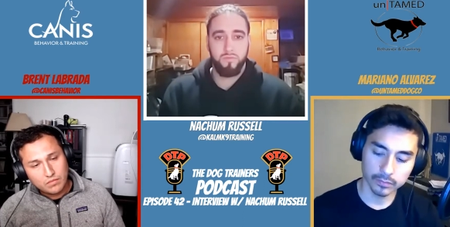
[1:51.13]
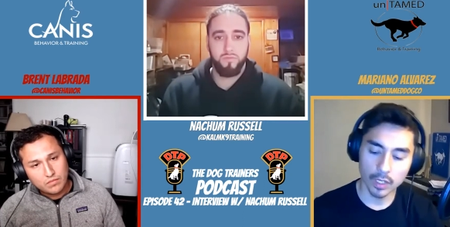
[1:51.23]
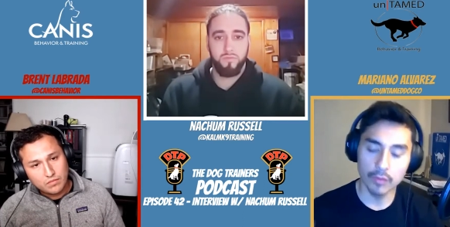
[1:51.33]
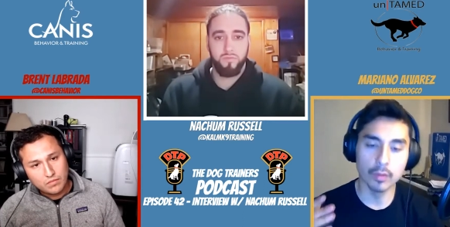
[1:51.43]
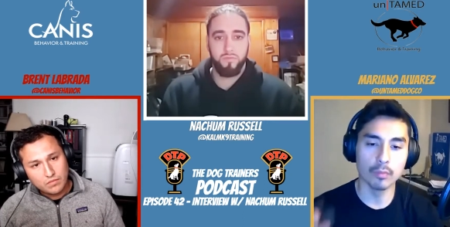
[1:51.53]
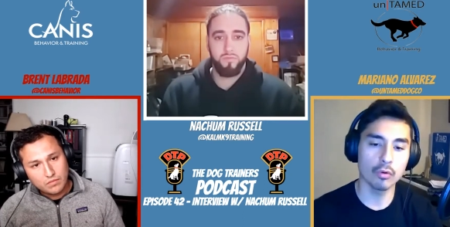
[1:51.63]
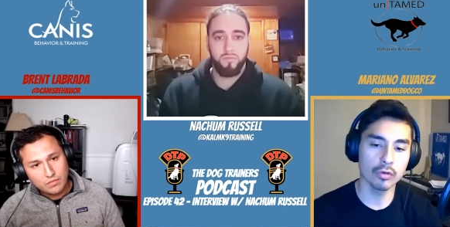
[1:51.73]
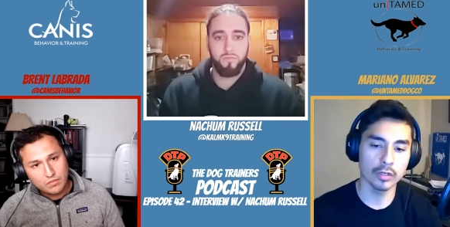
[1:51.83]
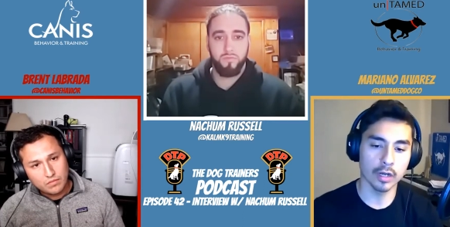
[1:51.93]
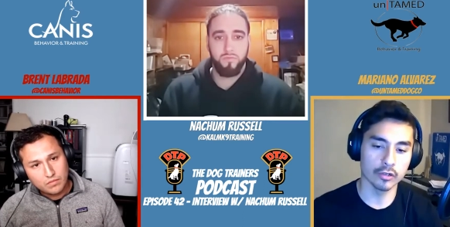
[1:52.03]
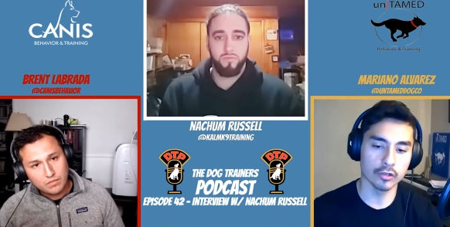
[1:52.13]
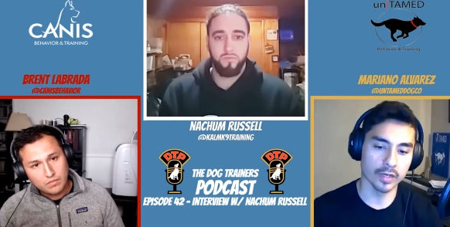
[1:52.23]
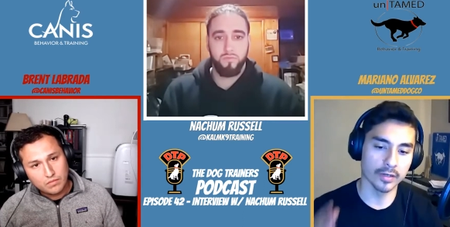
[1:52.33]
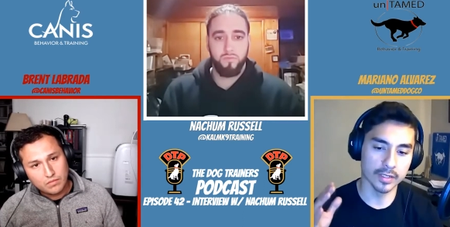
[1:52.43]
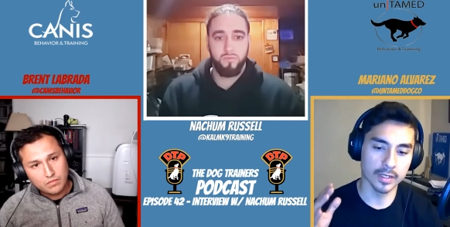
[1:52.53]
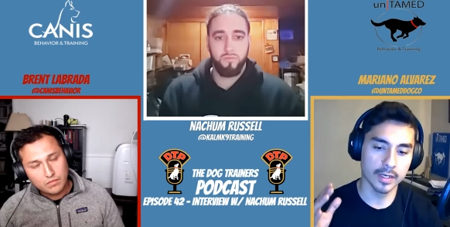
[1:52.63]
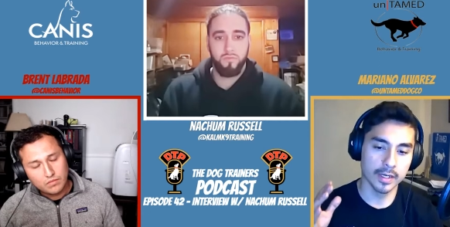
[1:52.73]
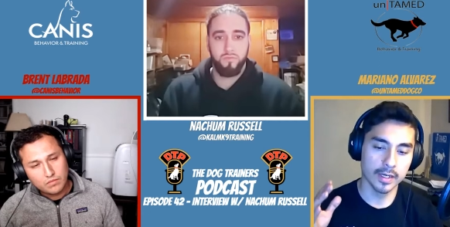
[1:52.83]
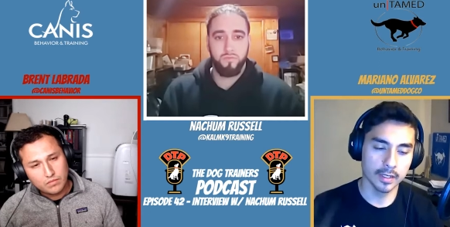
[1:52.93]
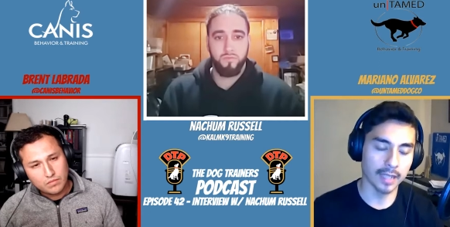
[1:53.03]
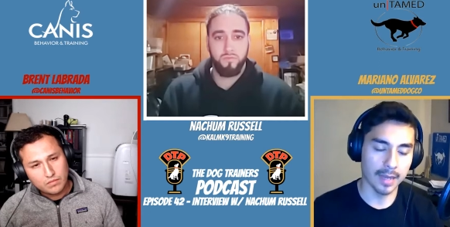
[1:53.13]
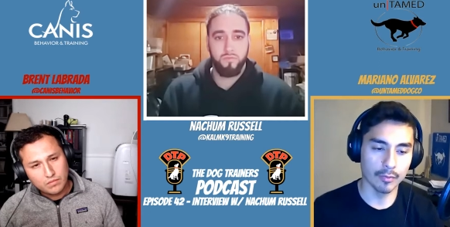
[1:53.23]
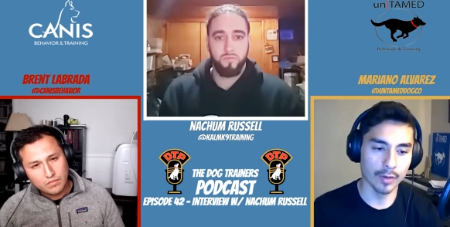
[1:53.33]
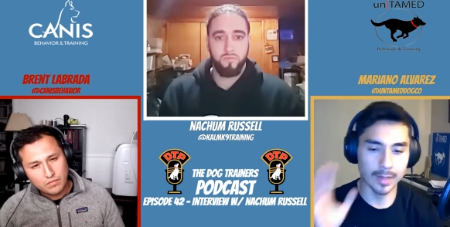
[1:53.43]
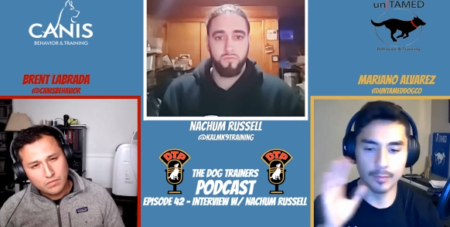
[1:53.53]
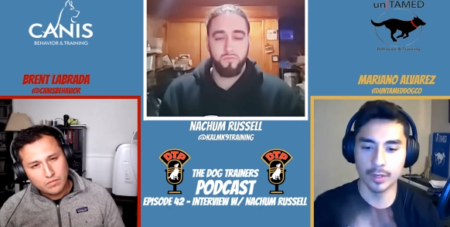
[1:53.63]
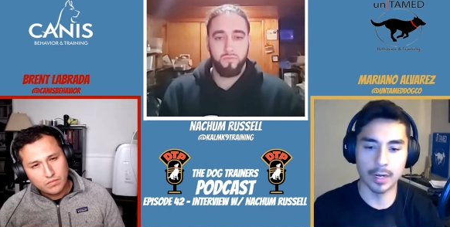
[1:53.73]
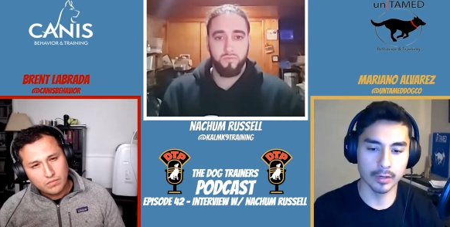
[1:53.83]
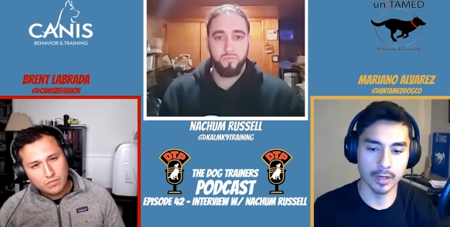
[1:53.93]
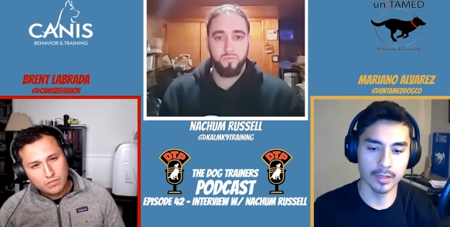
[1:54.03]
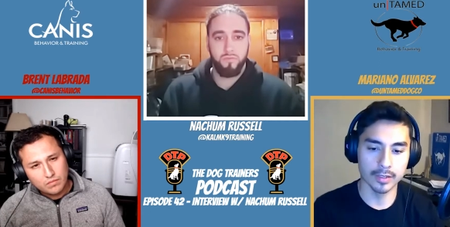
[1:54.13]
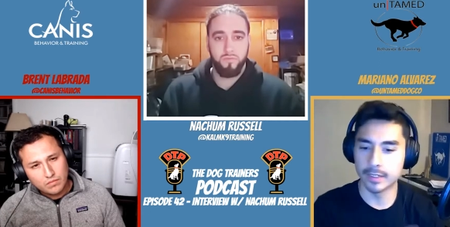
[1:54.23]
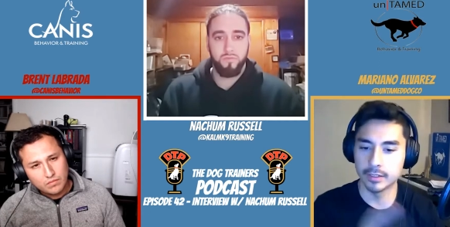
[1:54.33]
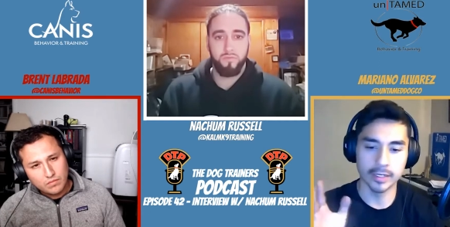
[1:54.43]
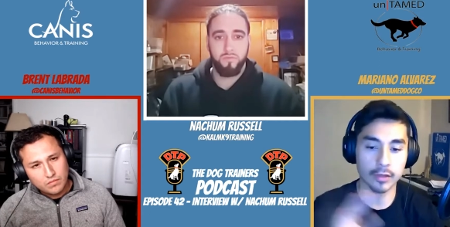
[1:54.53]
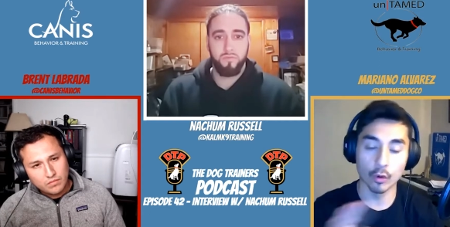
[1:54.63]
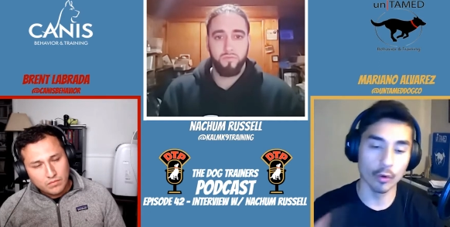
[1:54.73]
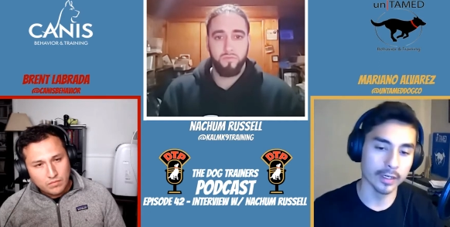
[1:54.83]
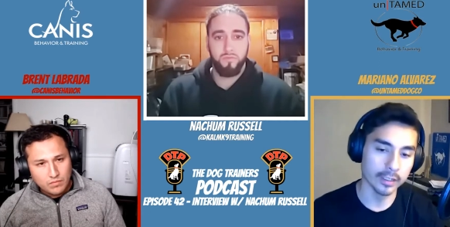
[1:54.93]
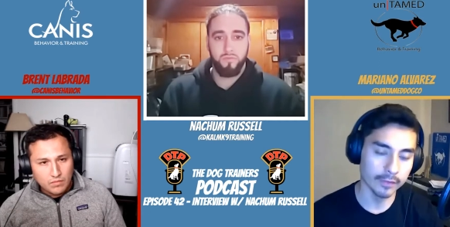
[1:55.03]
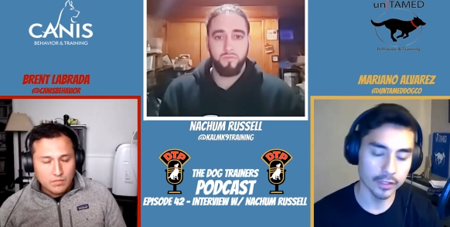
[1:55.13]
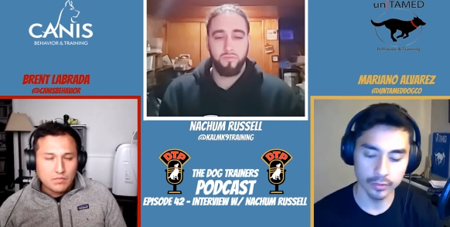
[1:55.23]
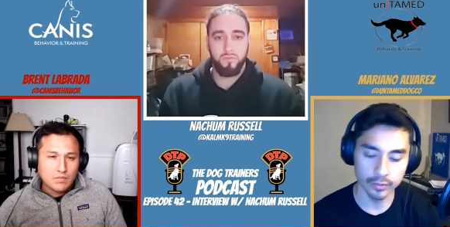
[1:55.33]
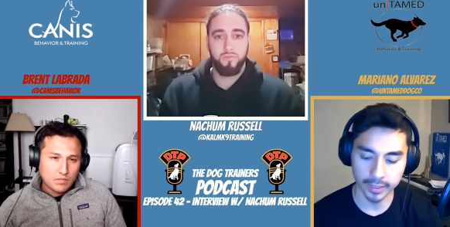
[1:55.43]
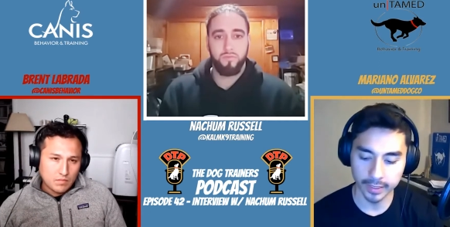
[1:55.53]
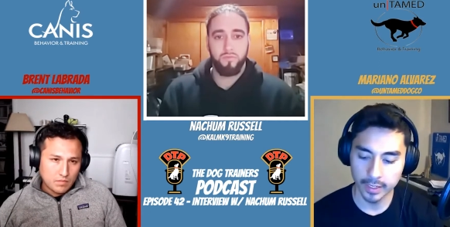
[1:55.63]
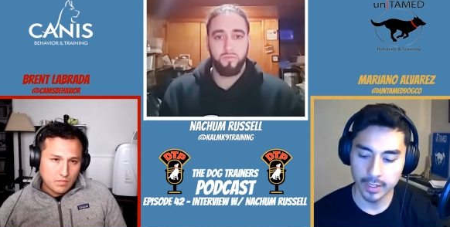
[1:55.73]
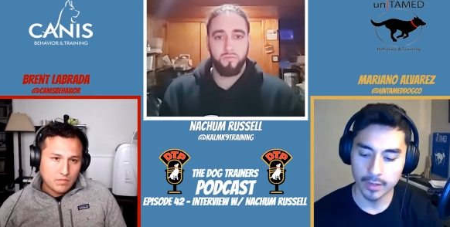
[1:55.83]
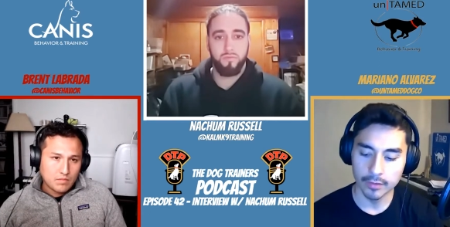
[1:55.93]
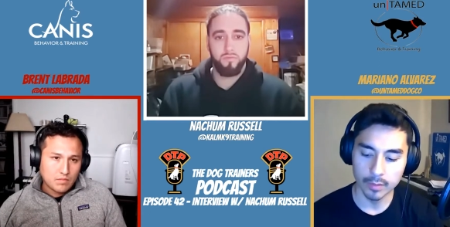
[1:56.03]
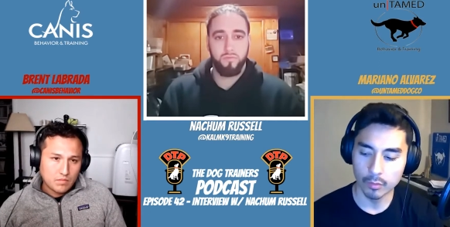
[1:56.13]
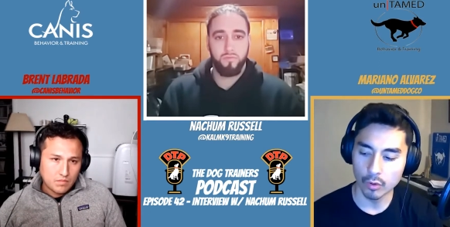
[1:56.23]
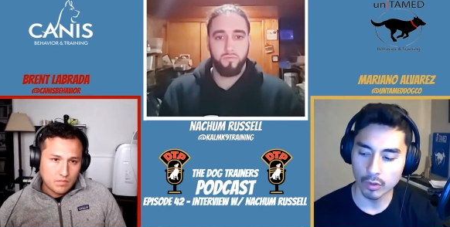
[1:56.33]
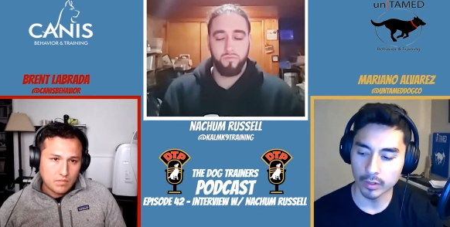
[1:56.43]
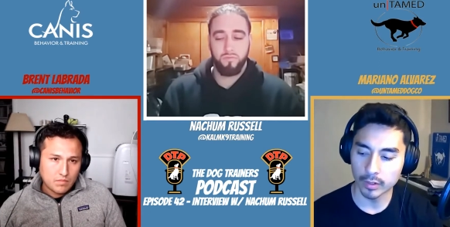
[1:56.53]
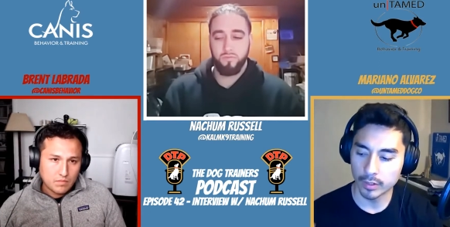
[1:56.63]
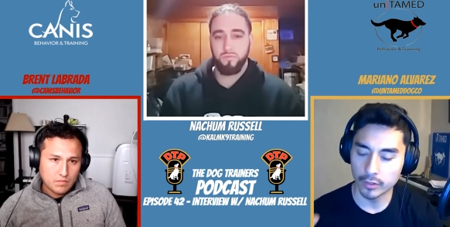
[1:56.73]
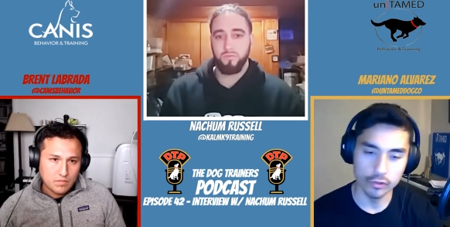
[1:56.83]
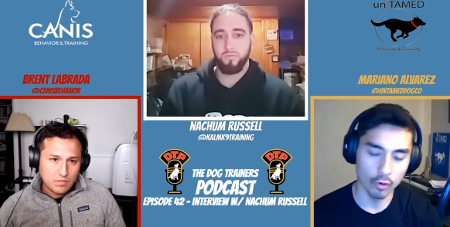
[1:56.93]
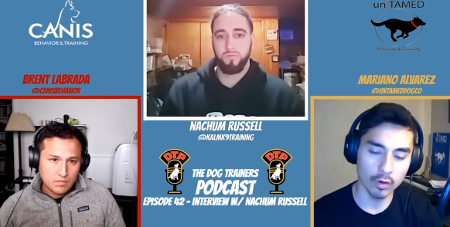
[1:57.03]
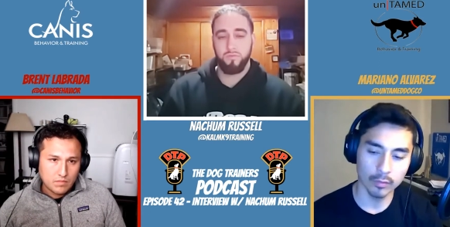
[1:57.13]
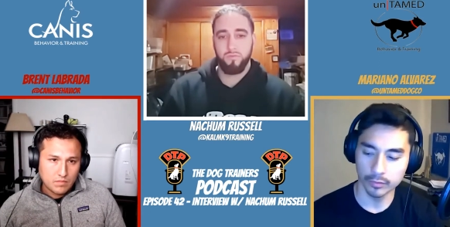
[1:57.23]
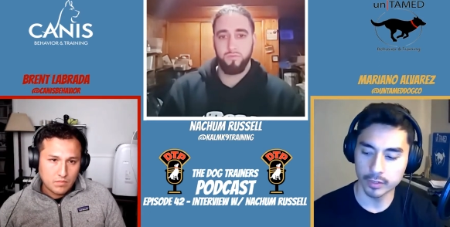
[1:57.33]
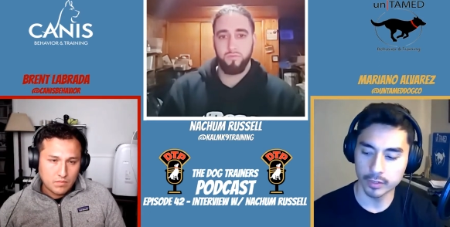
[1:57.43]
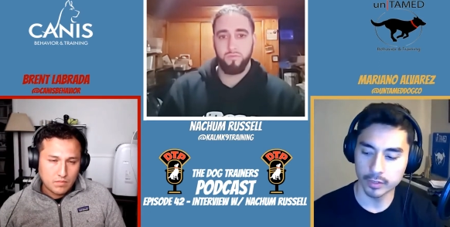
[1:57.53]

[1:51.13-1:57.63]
Speaker 1: the more dog trainers collaborate and put out content together or individually, the more normal dog